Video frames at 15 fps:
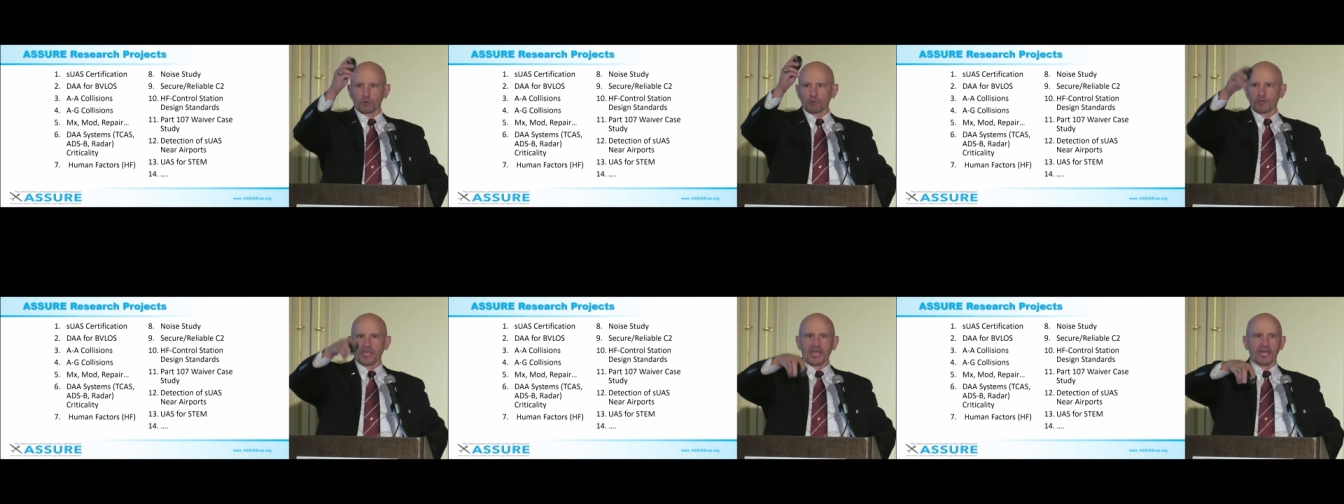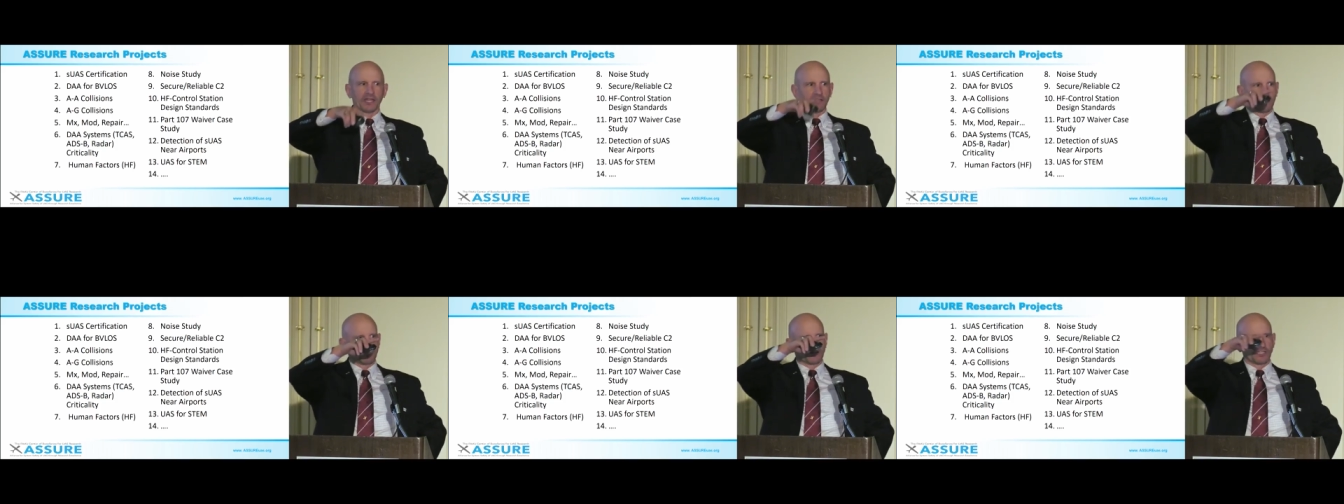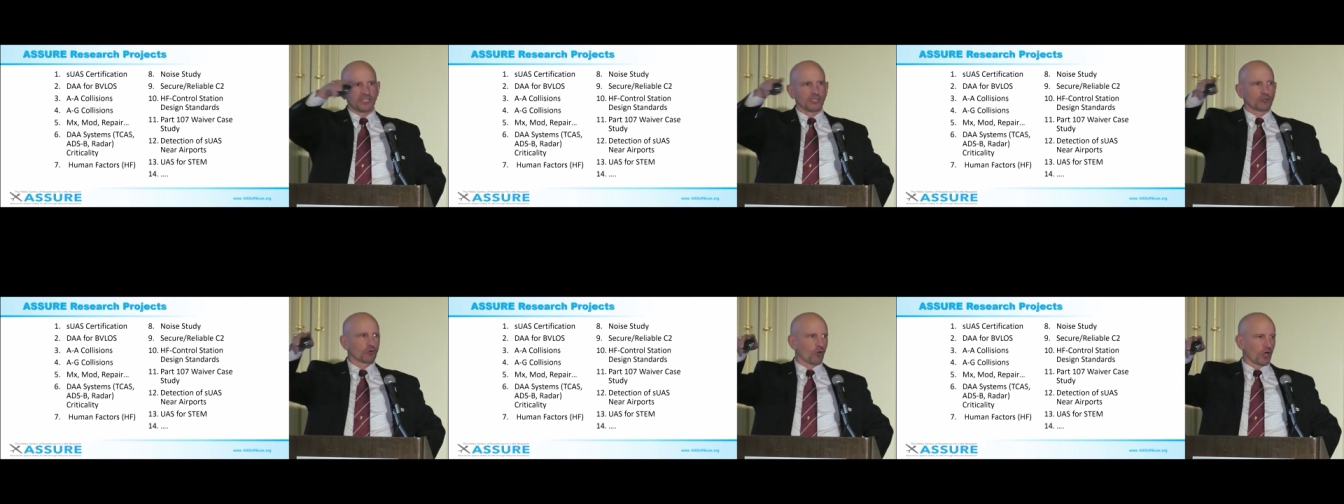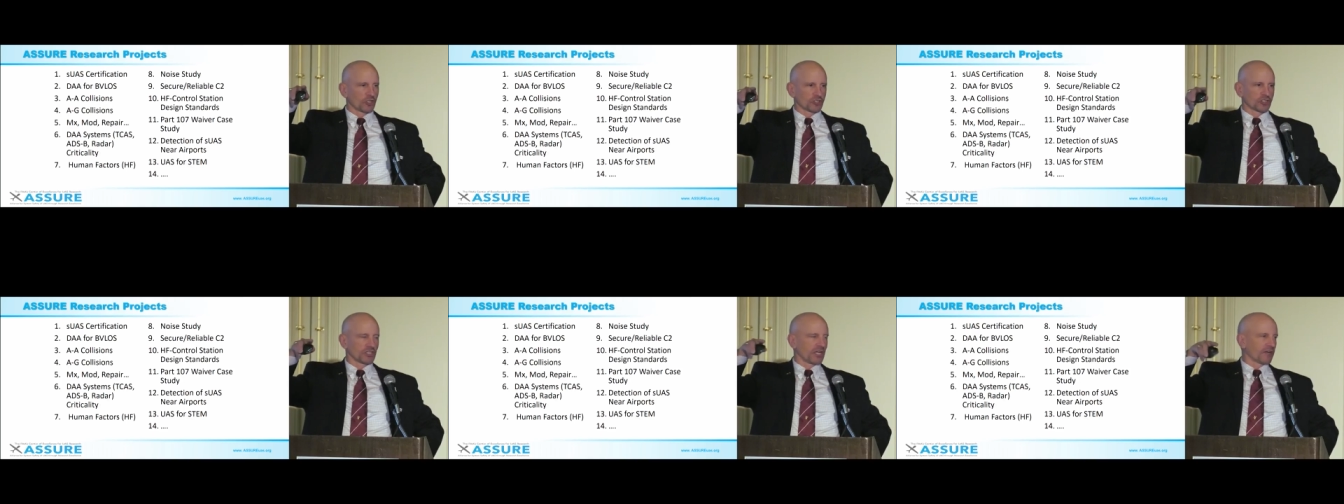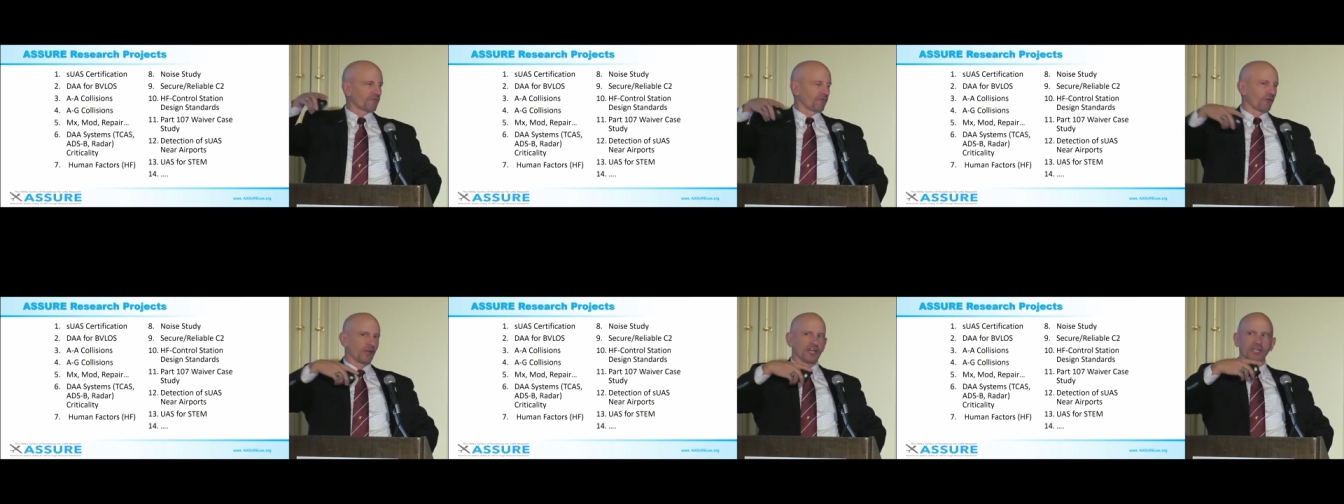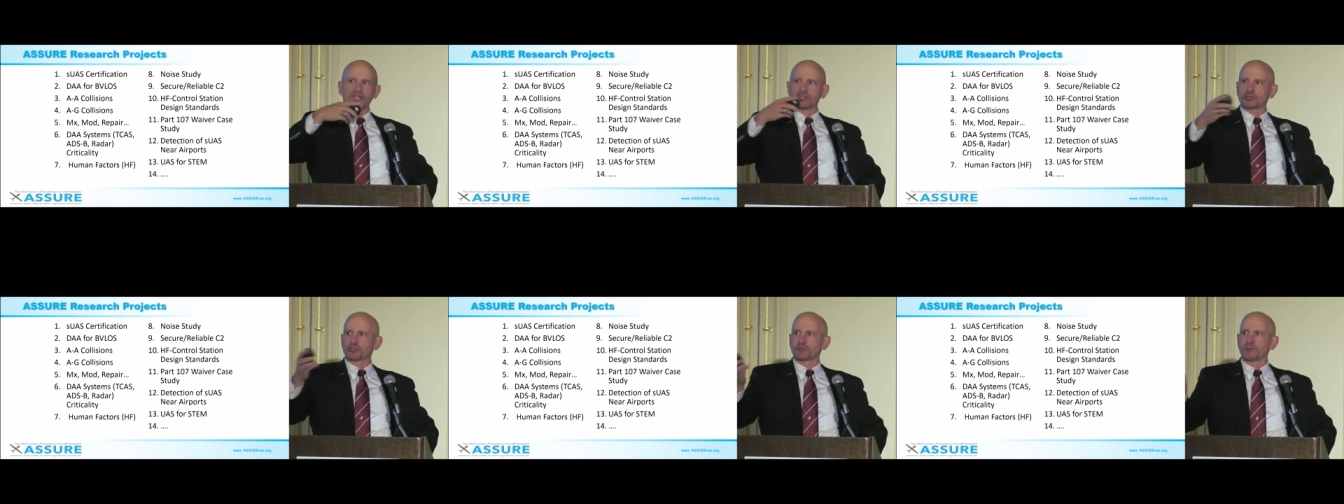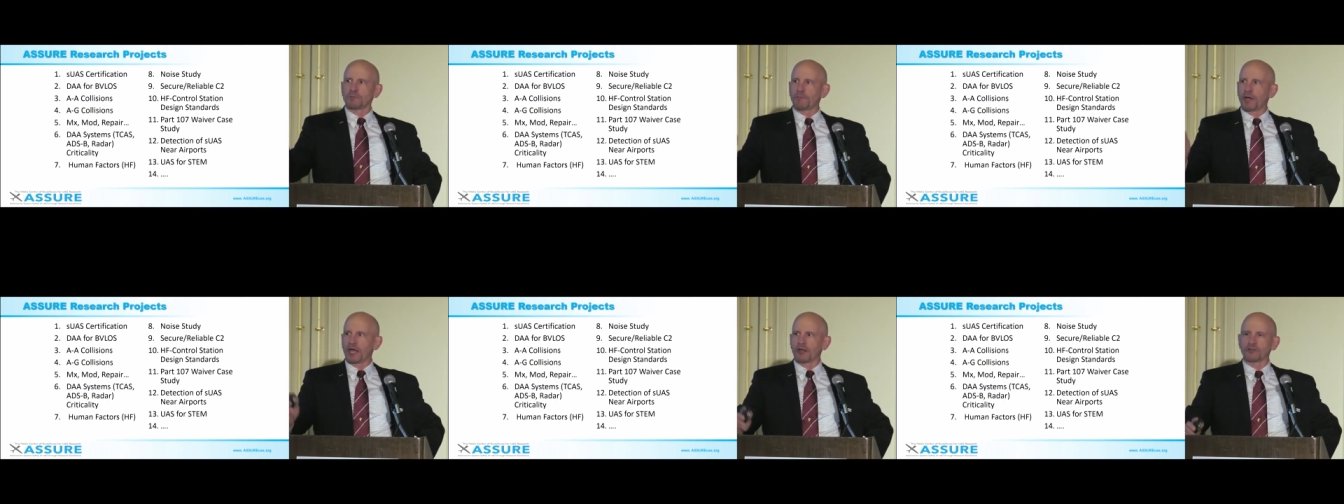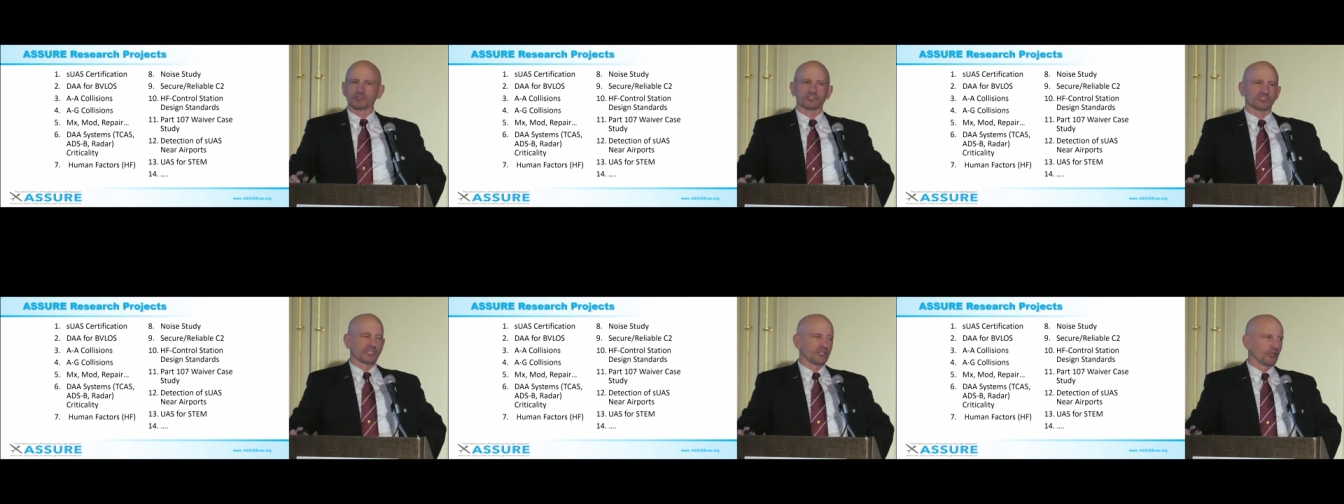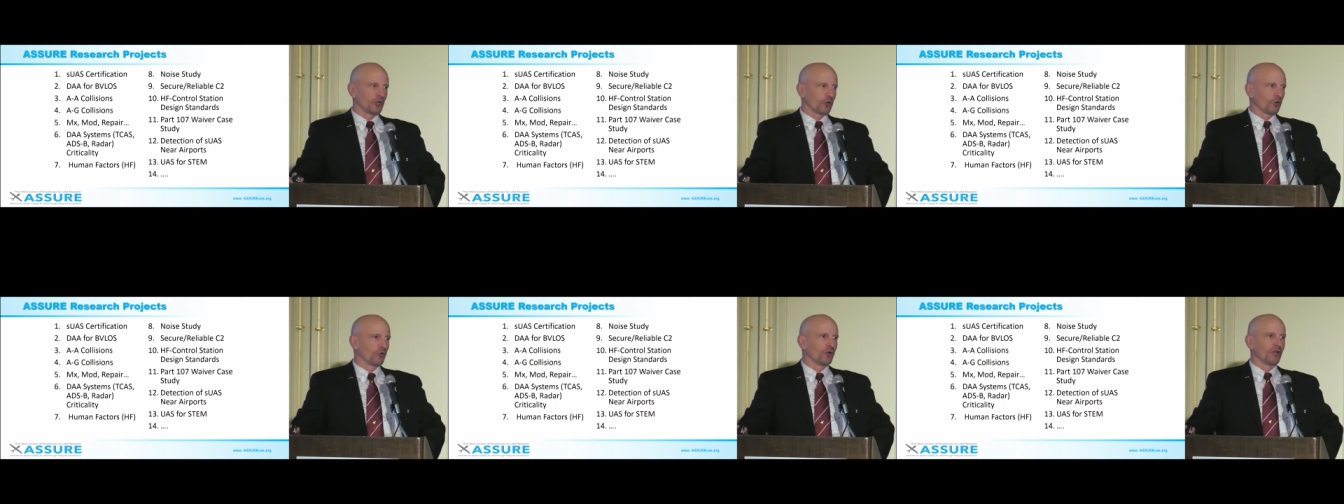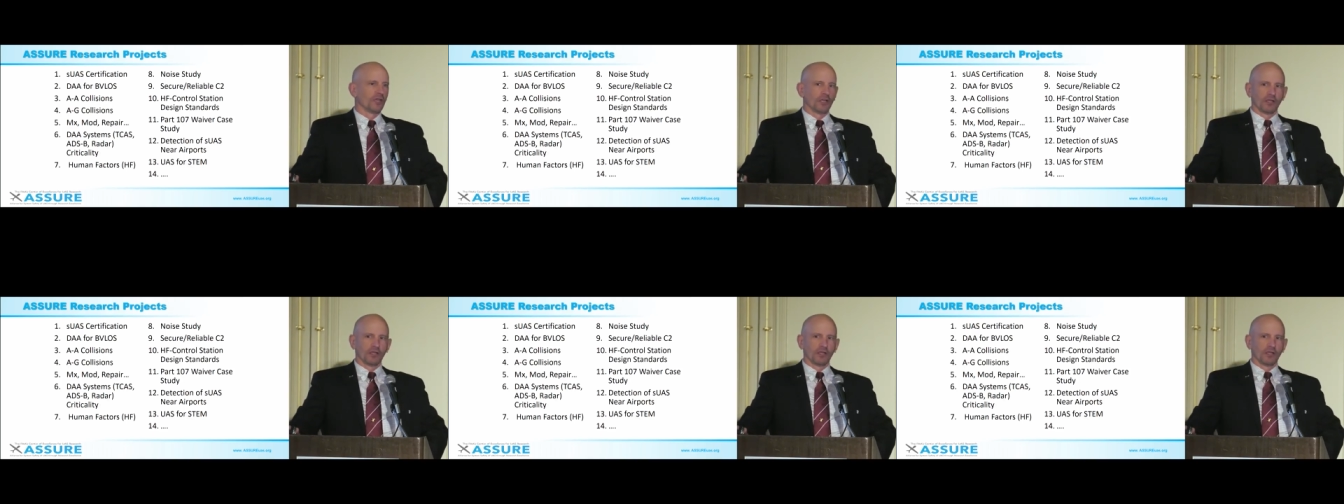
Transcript: where we had the T cross-check for any instrument pilots. They know